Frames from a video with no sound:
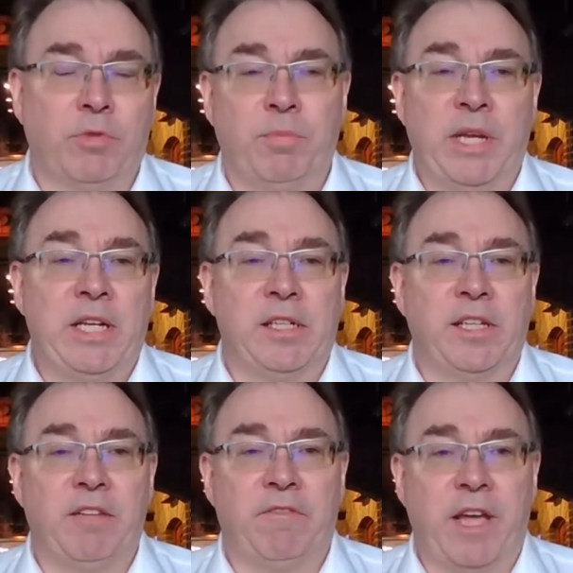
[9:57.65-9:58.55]

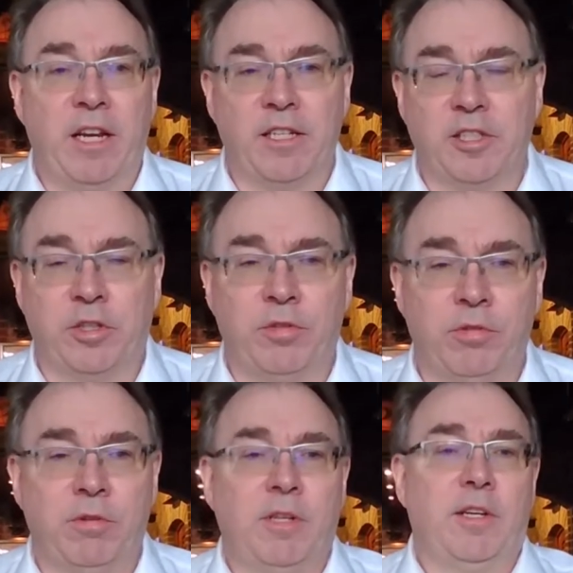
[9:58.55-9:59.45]
repeatedly failing
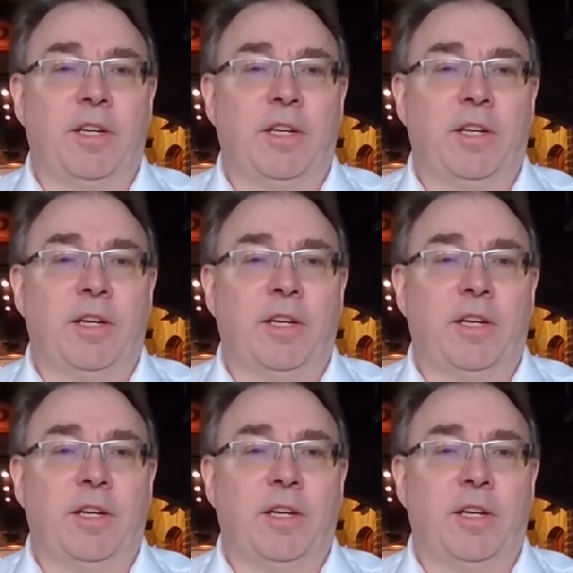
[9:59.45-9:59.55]
to